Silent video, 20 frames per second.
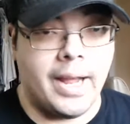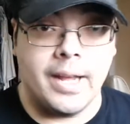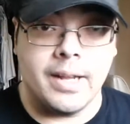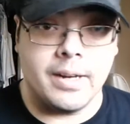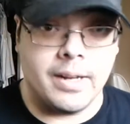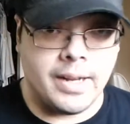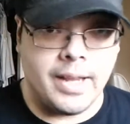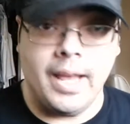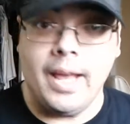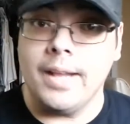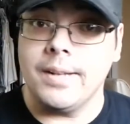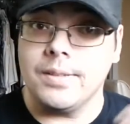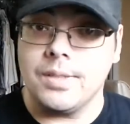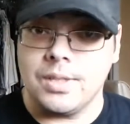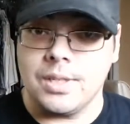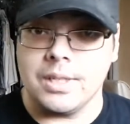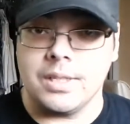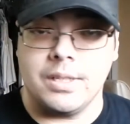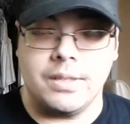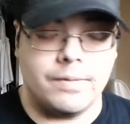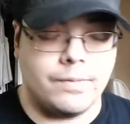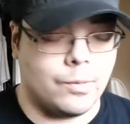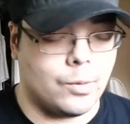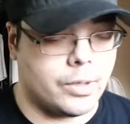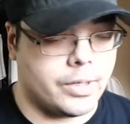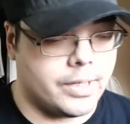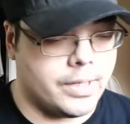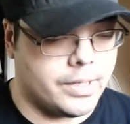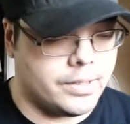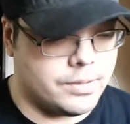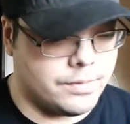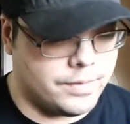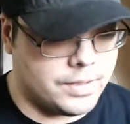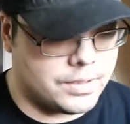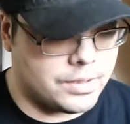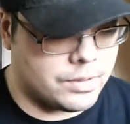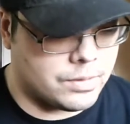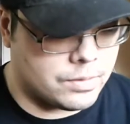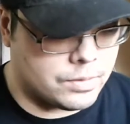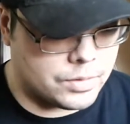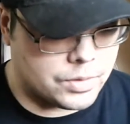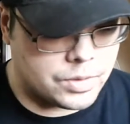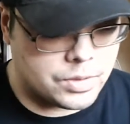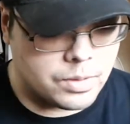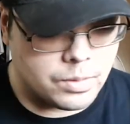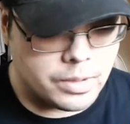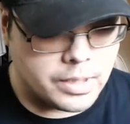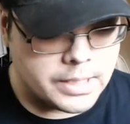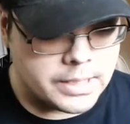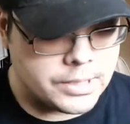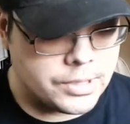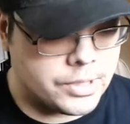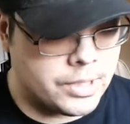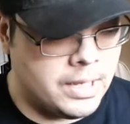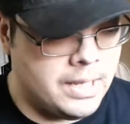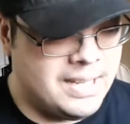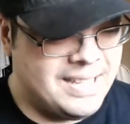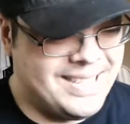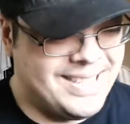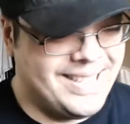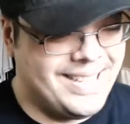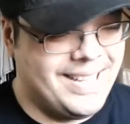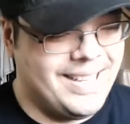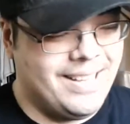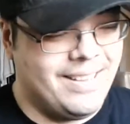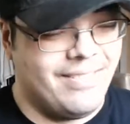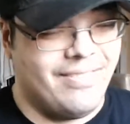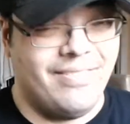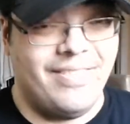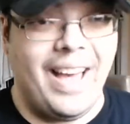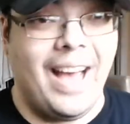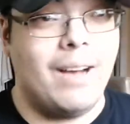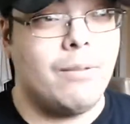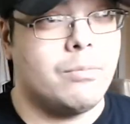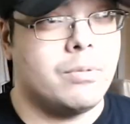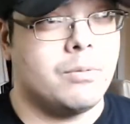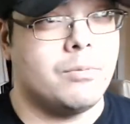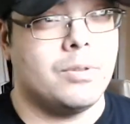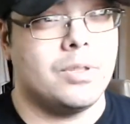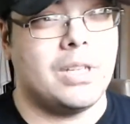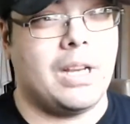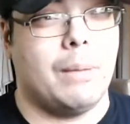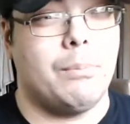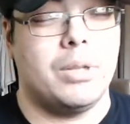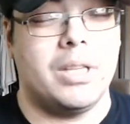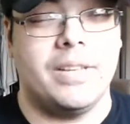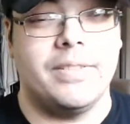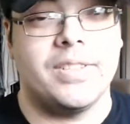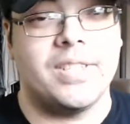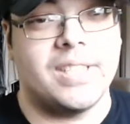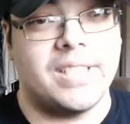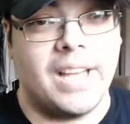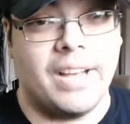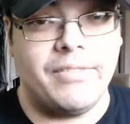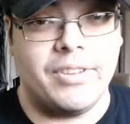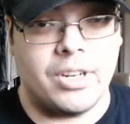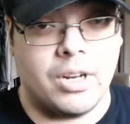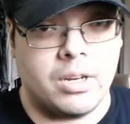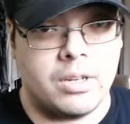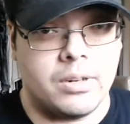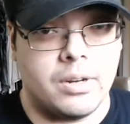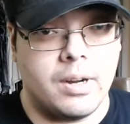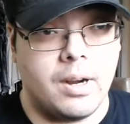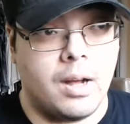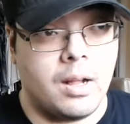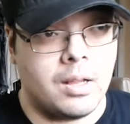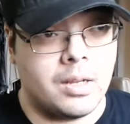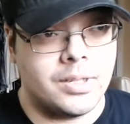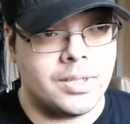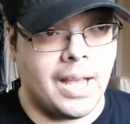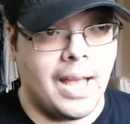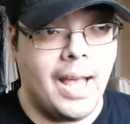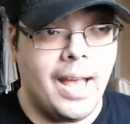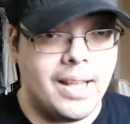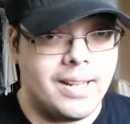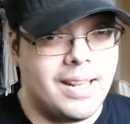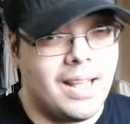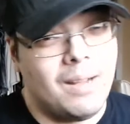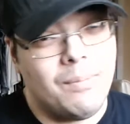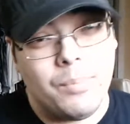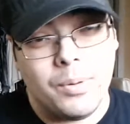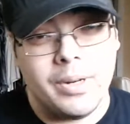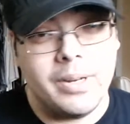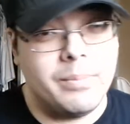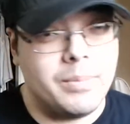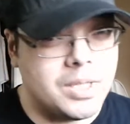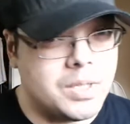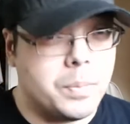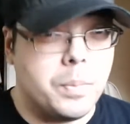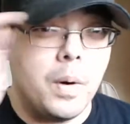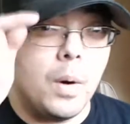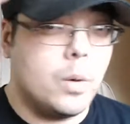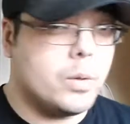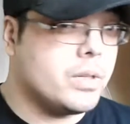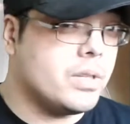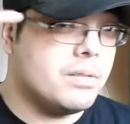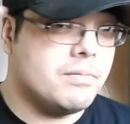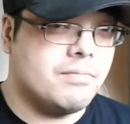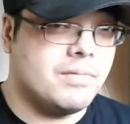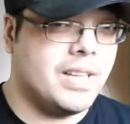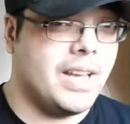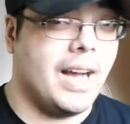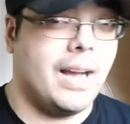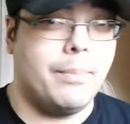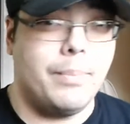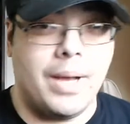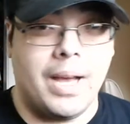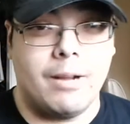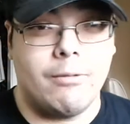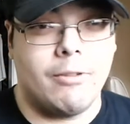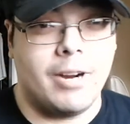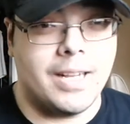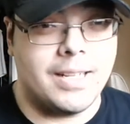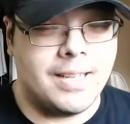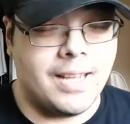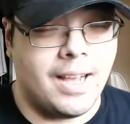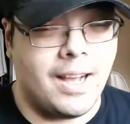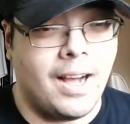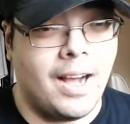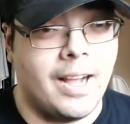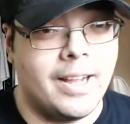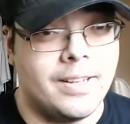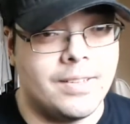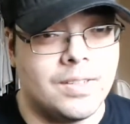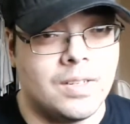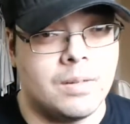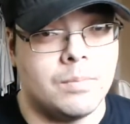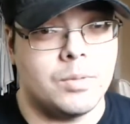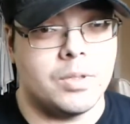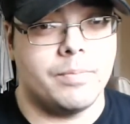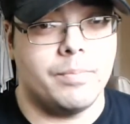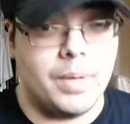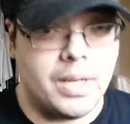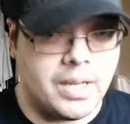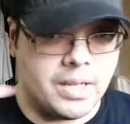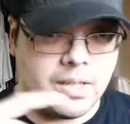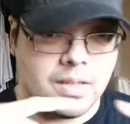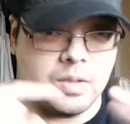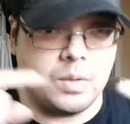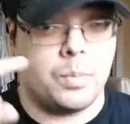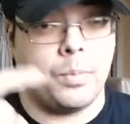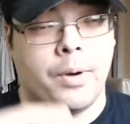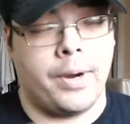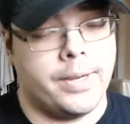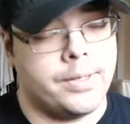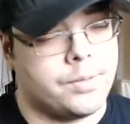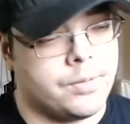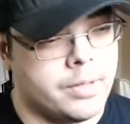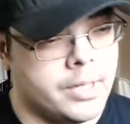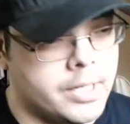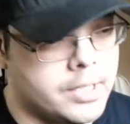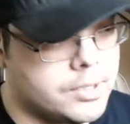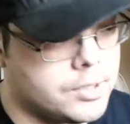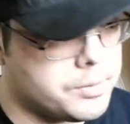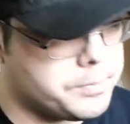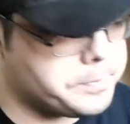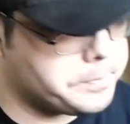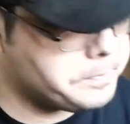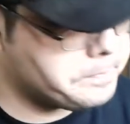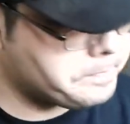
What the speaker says: and again, 64 gigs of internal storage. That one was, I believe, $700, and that pretty much poked the iPad right in the eye in terms of being in its price range.